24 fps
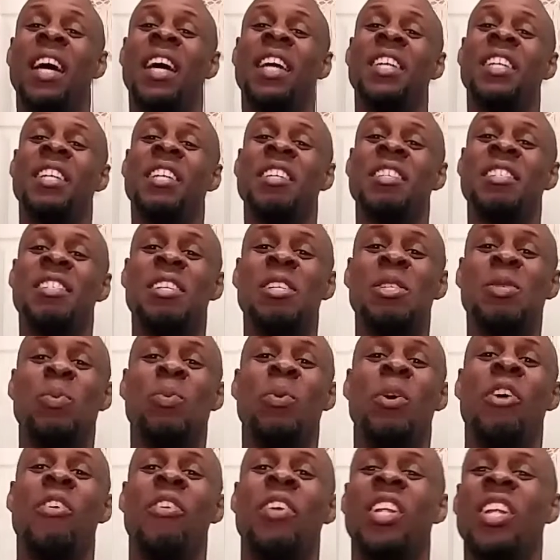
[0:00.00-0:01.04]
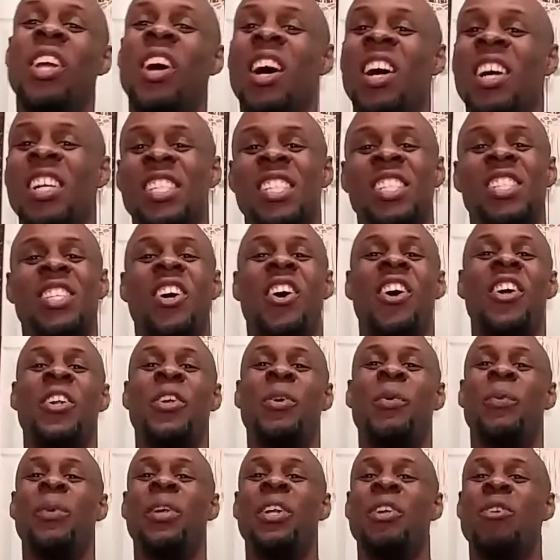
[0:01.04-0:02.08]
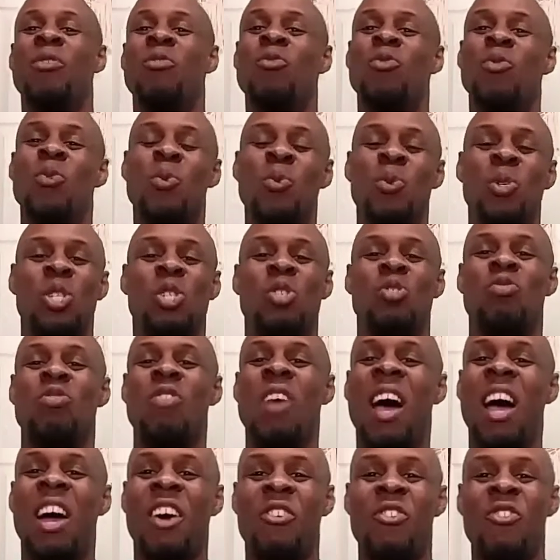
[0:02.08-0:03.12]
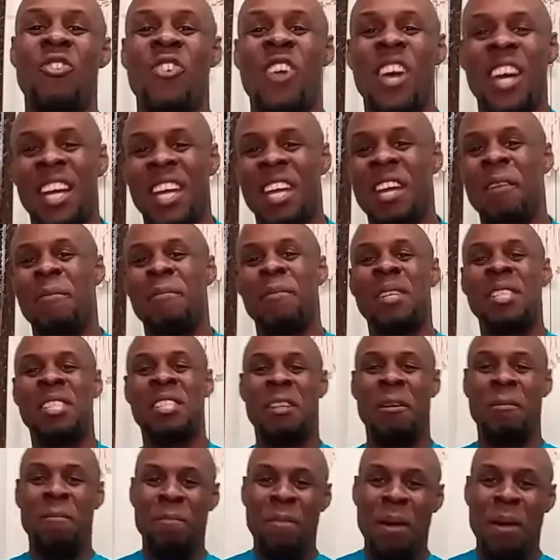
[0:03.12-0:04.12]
and this is where it all started with the roots rock reggae. Mr.